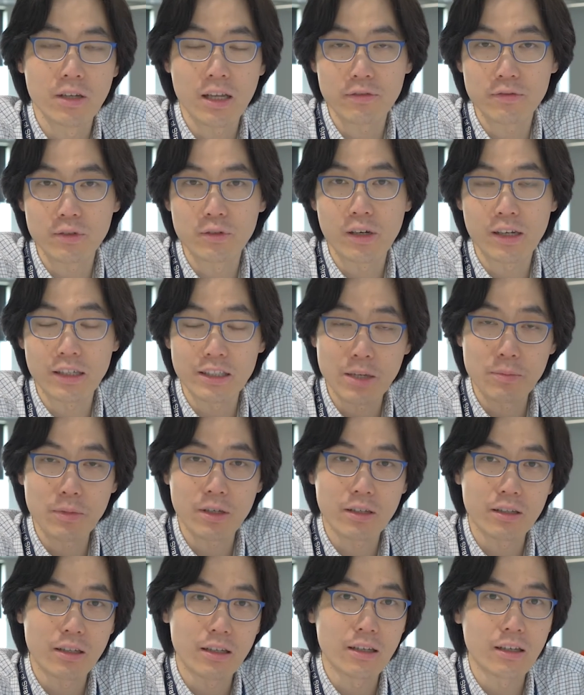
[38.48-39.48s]
level
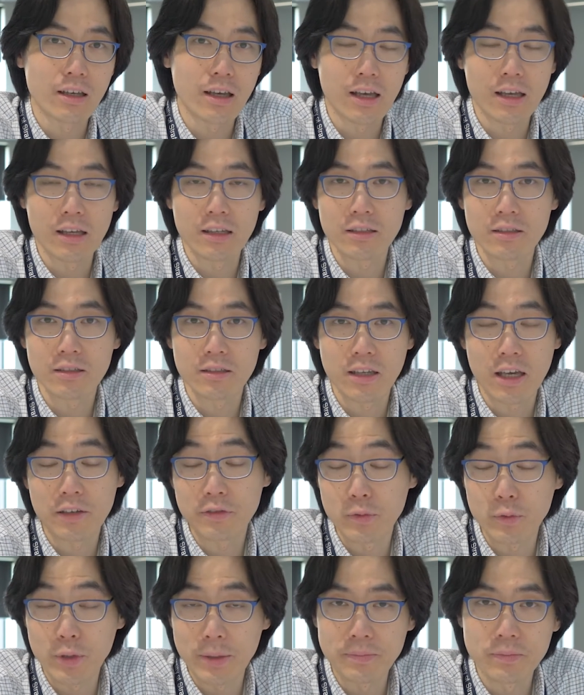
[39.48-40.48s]
academically as
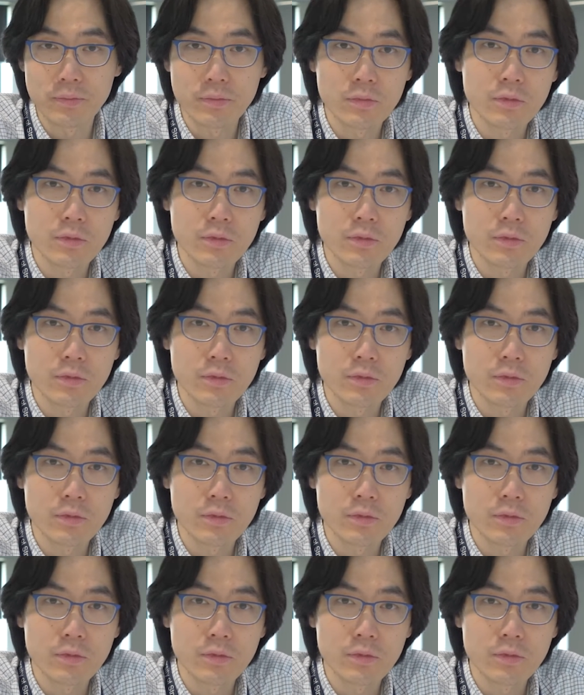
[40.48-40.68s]
everyone.